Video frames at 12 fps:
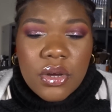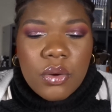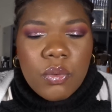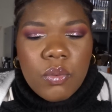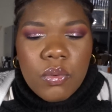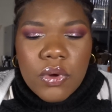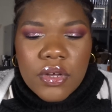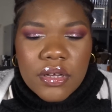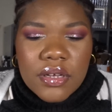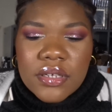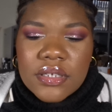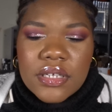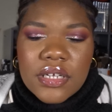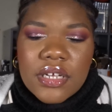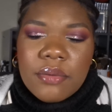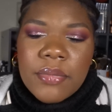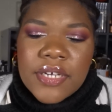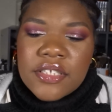Well,
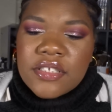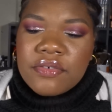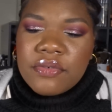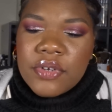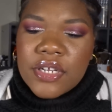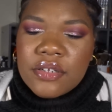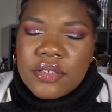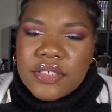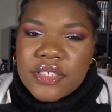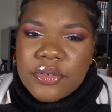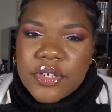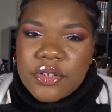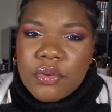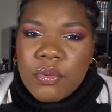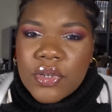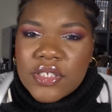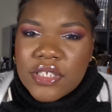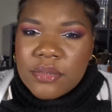my Sephora Glossy Crayon
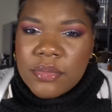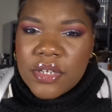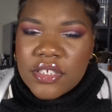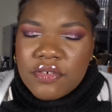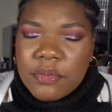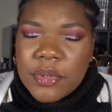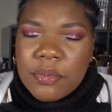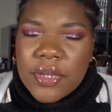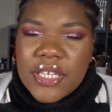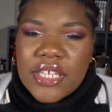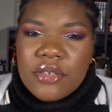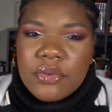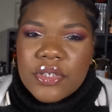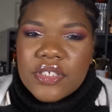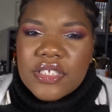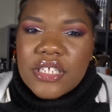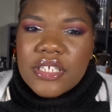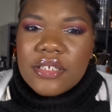was a lip gloss for me, but it was
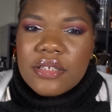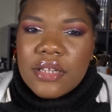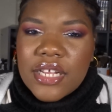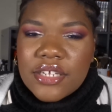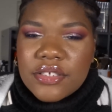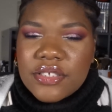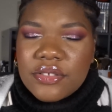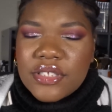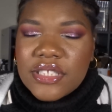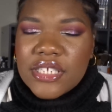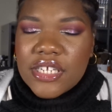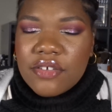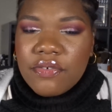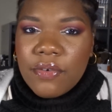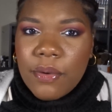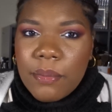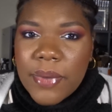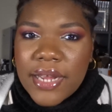in like a stick
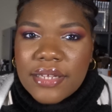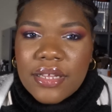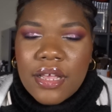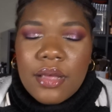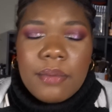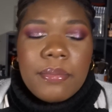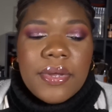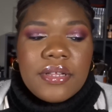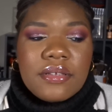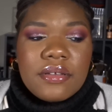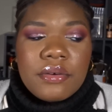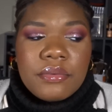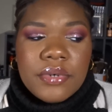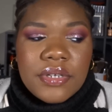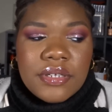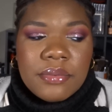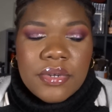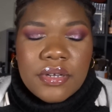format. But a real
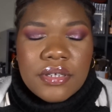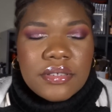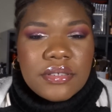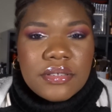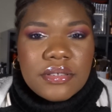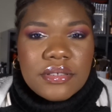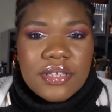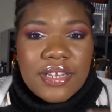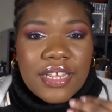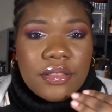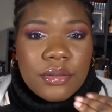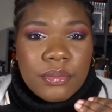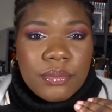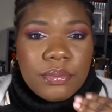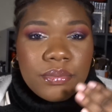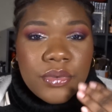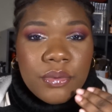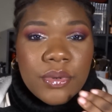lip gloss, like
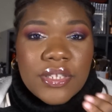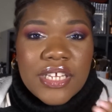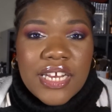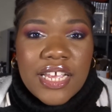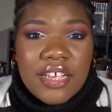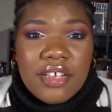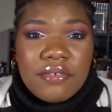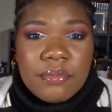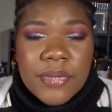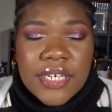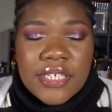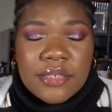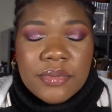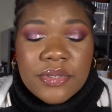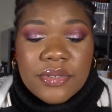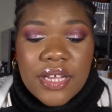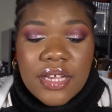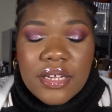the one that I have on my lips
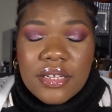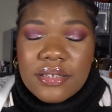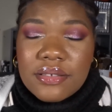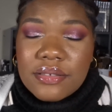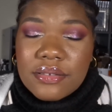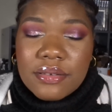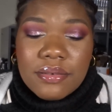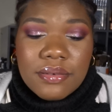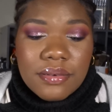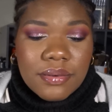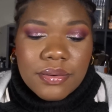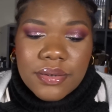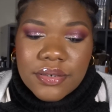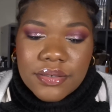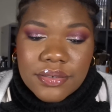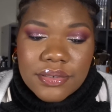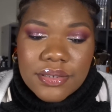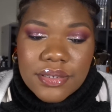today, is so hard.